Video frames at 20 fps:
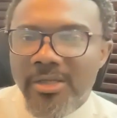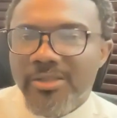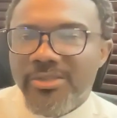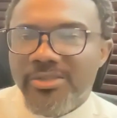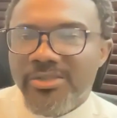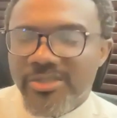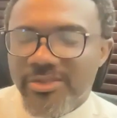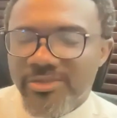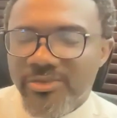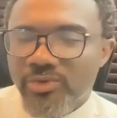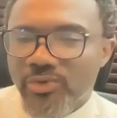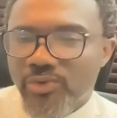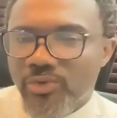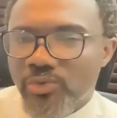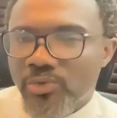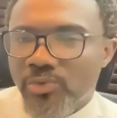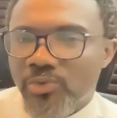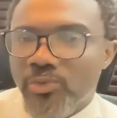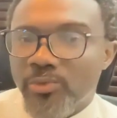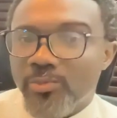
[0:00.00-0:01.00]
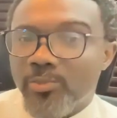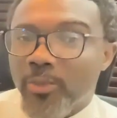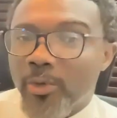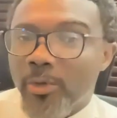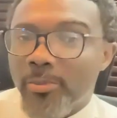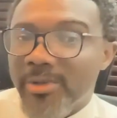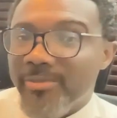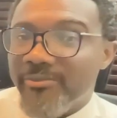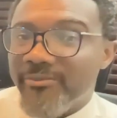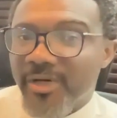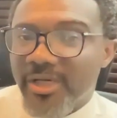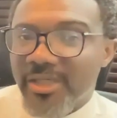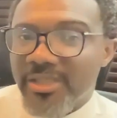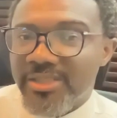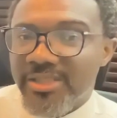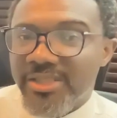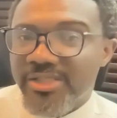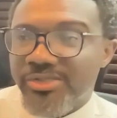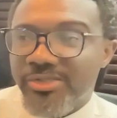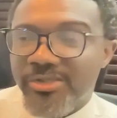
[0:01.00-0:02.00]
Season two, problem
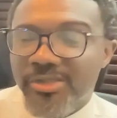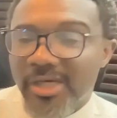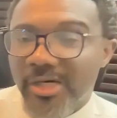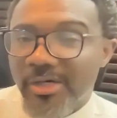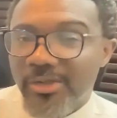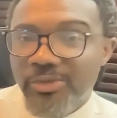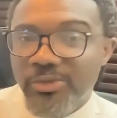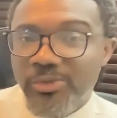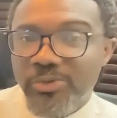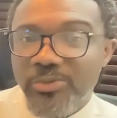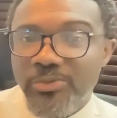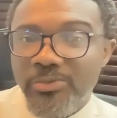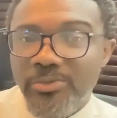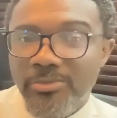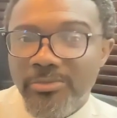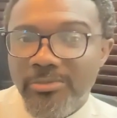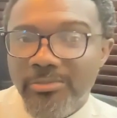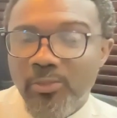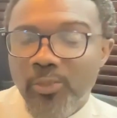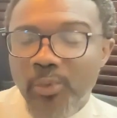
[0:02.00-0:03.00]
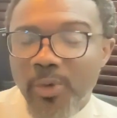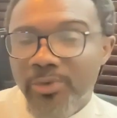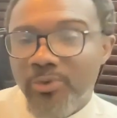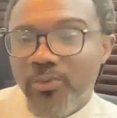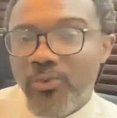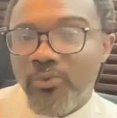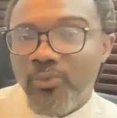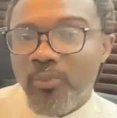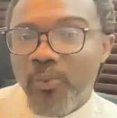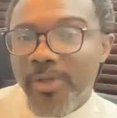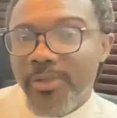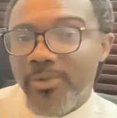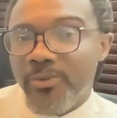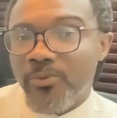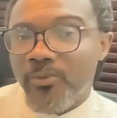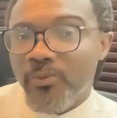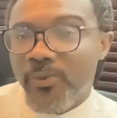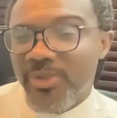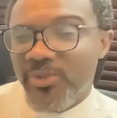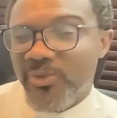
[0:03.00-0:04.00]
validation. How do you, when
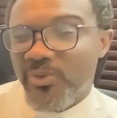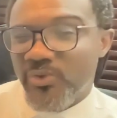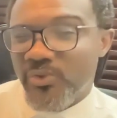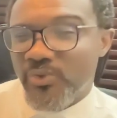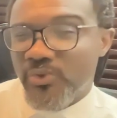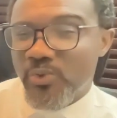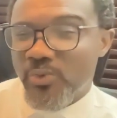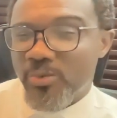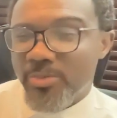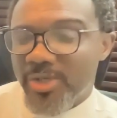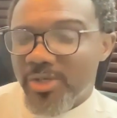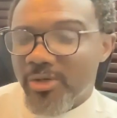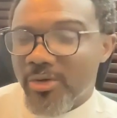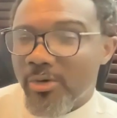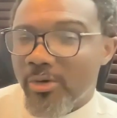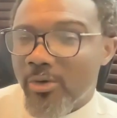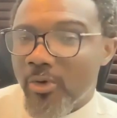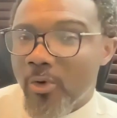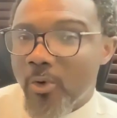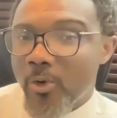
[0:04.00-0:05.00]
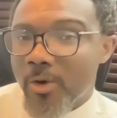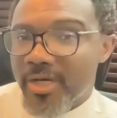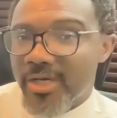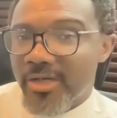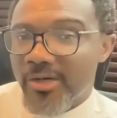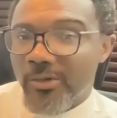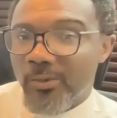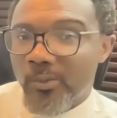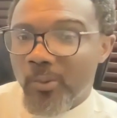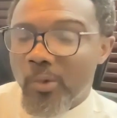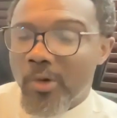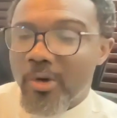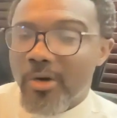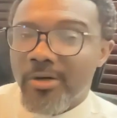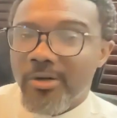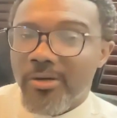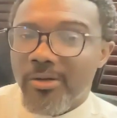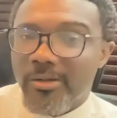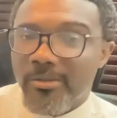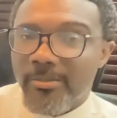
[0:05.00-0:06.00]
you zoom in or hone in on
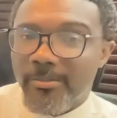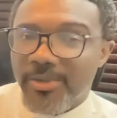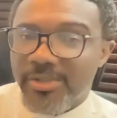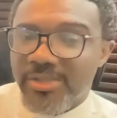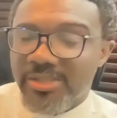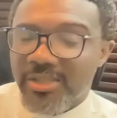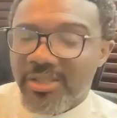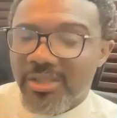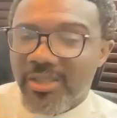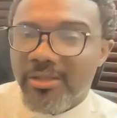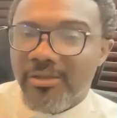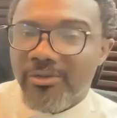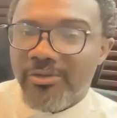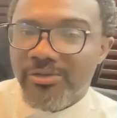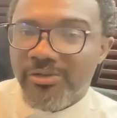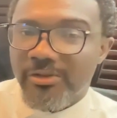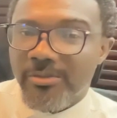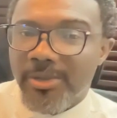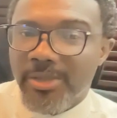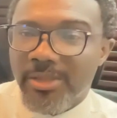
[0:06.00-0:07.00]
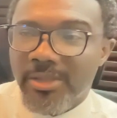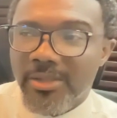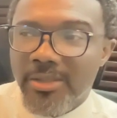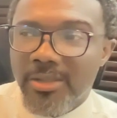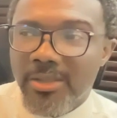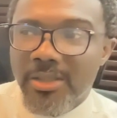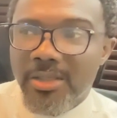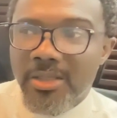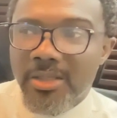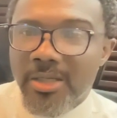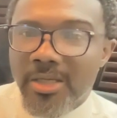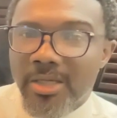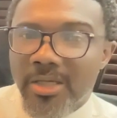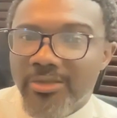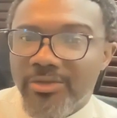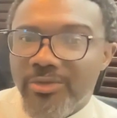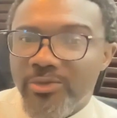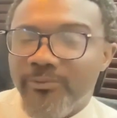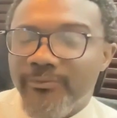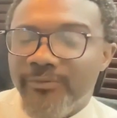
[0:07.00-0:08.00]
one particular customer,
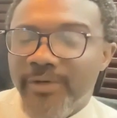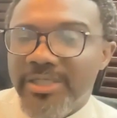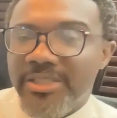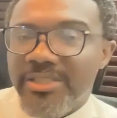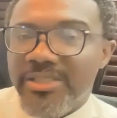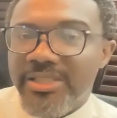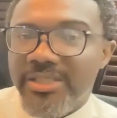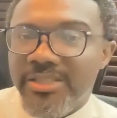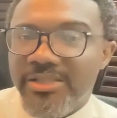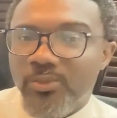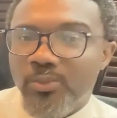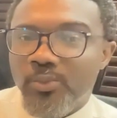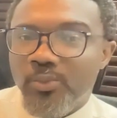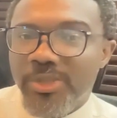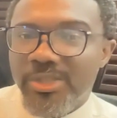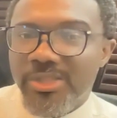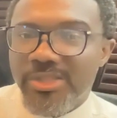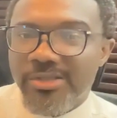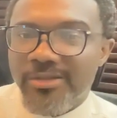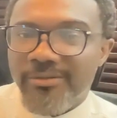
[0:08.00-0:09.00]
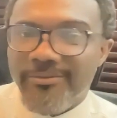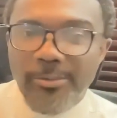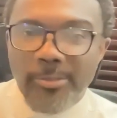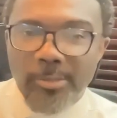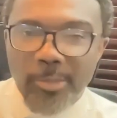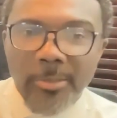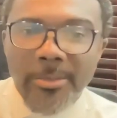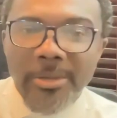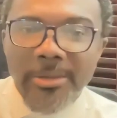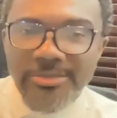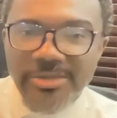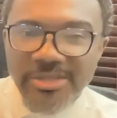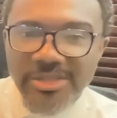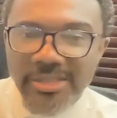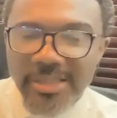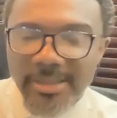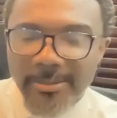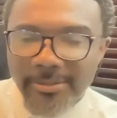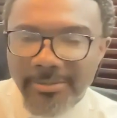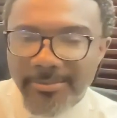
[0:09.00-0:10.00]
how do you validate which of the problems
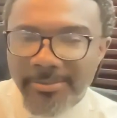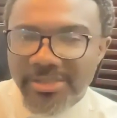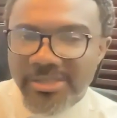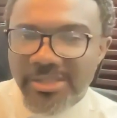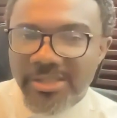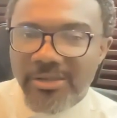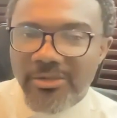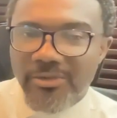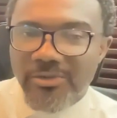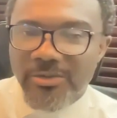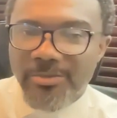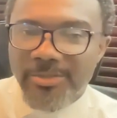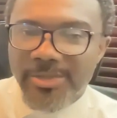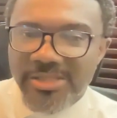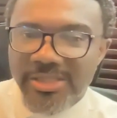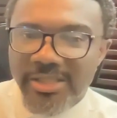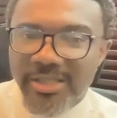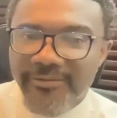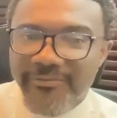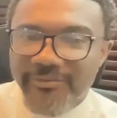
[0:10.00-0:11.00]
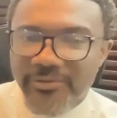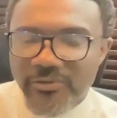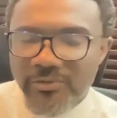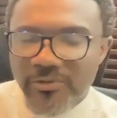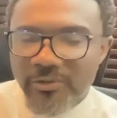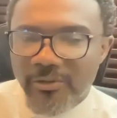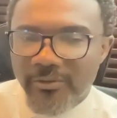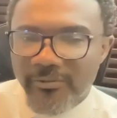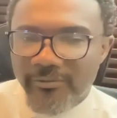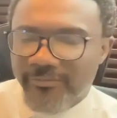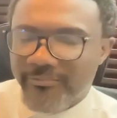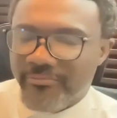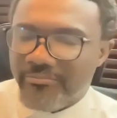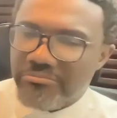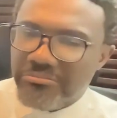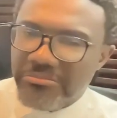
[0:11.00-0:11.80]
in that particular customer's life to solve?